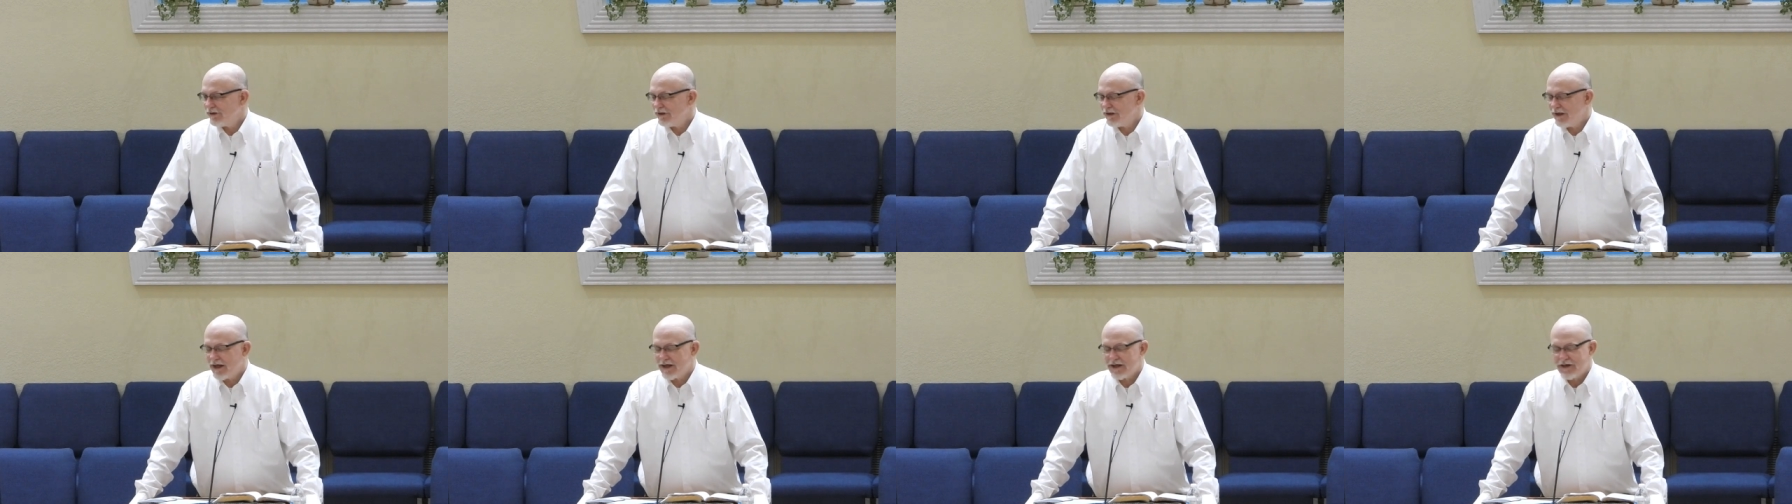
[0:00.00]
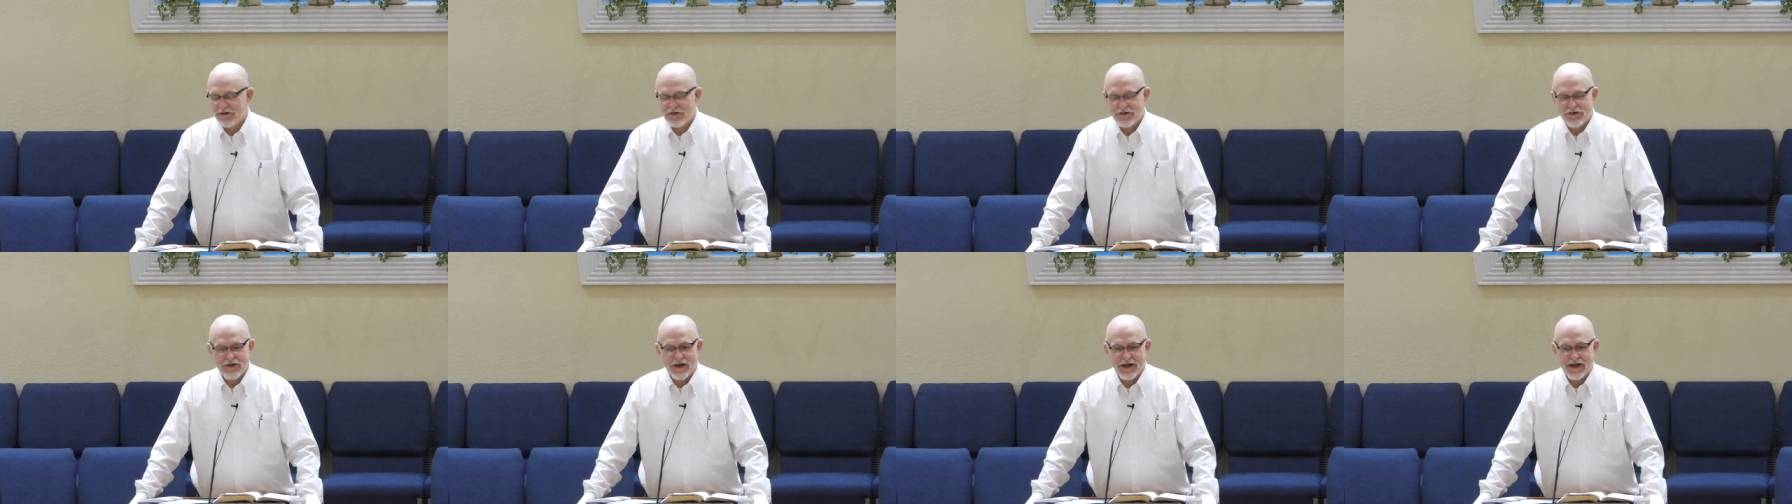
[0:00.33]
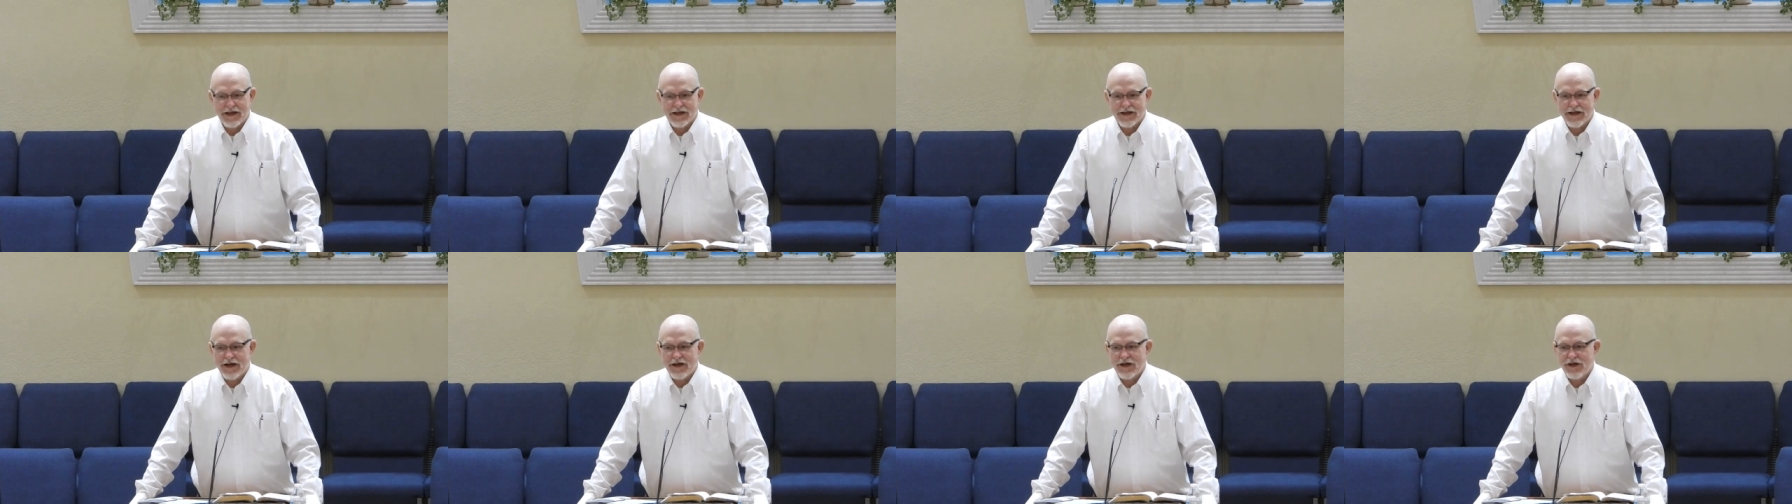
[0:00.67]
Like a
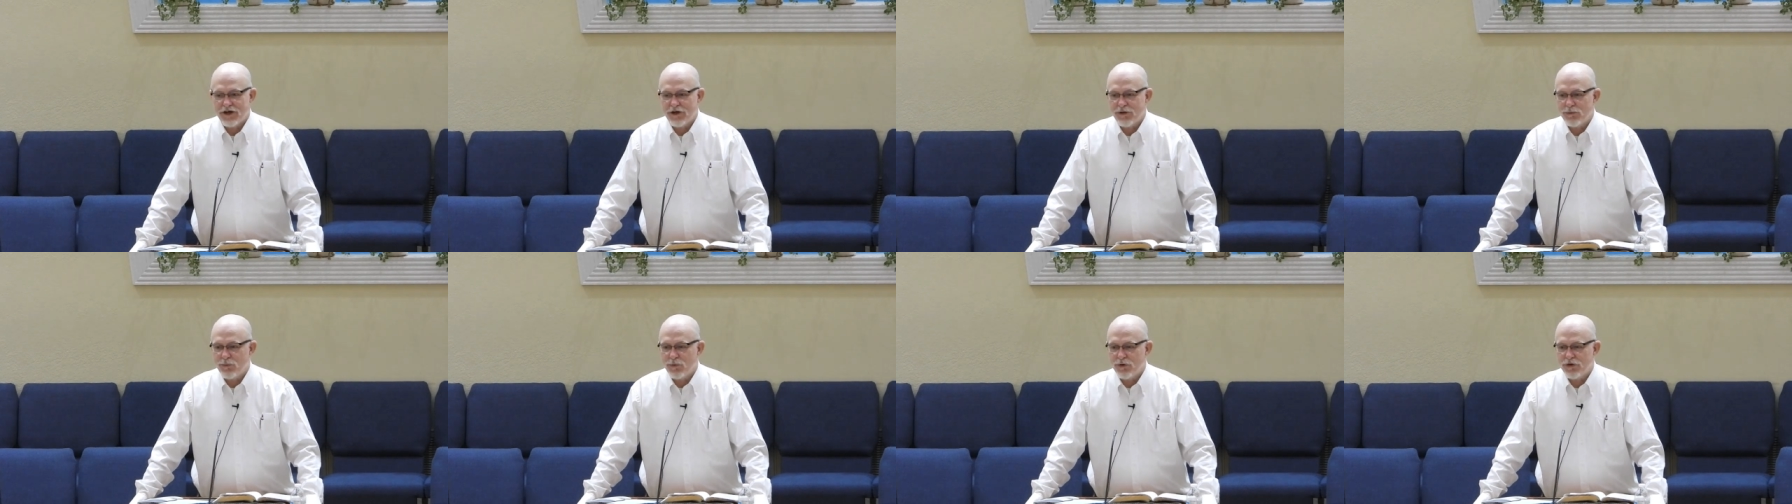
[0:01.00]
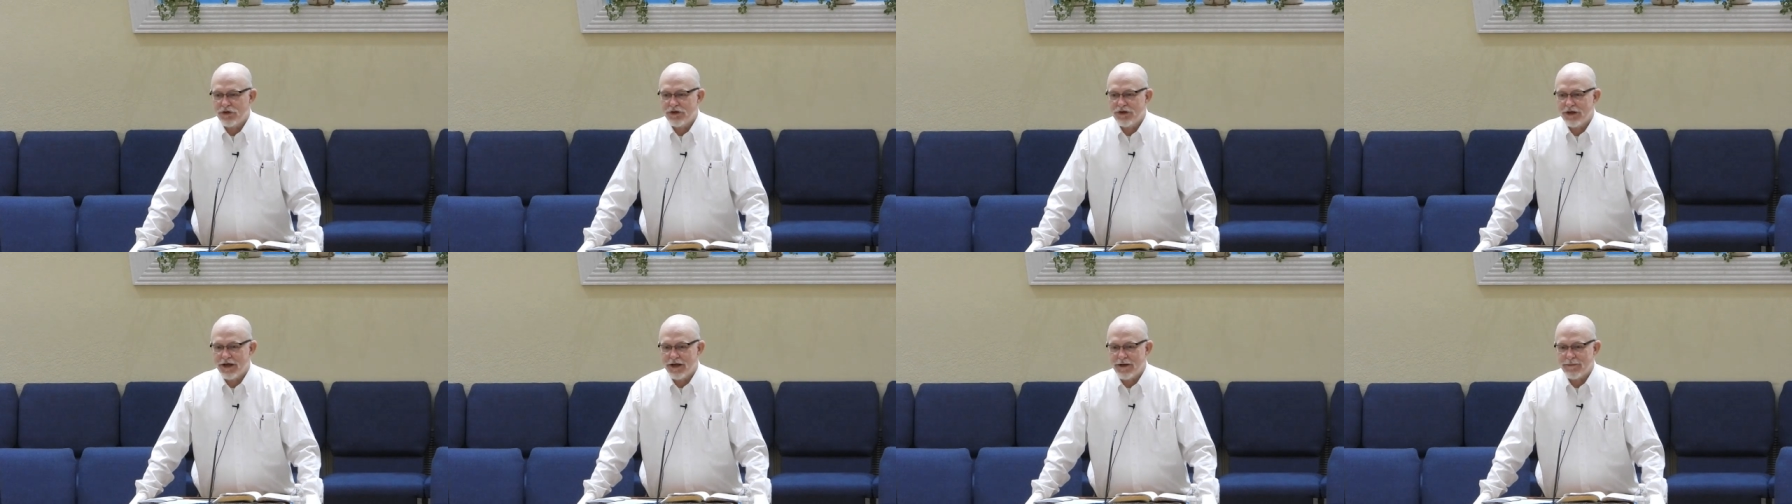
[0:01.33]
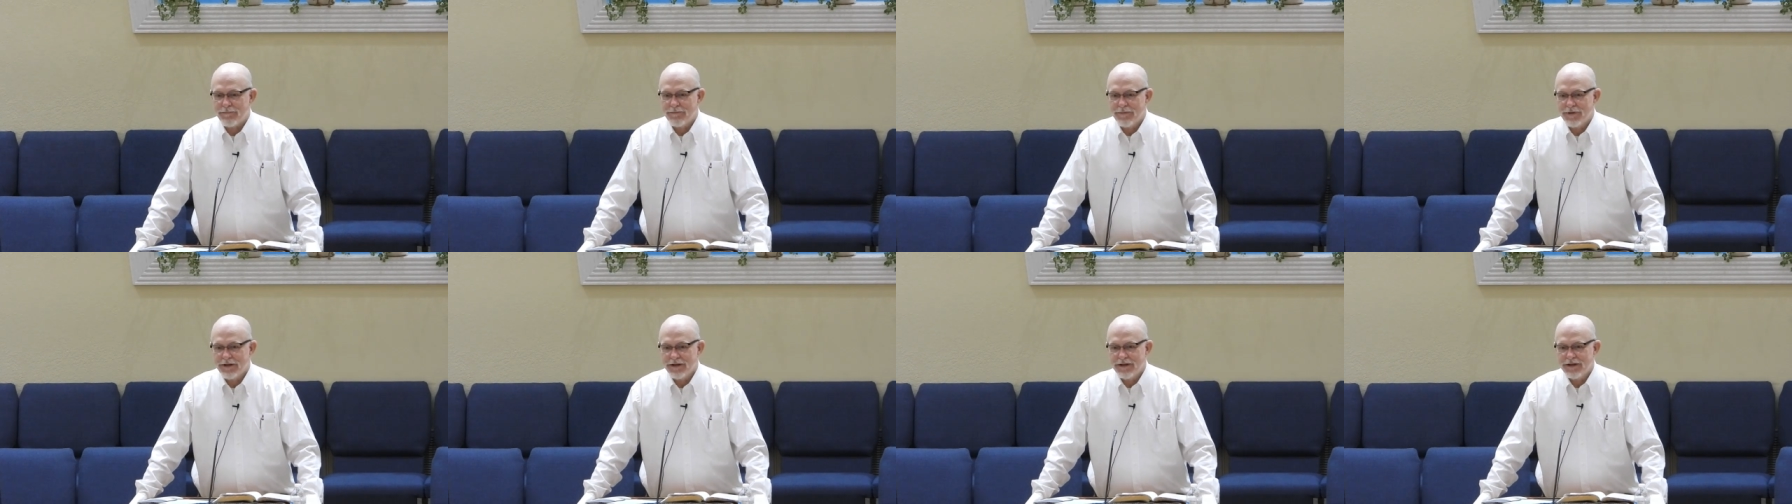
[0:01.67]
saying I heard one time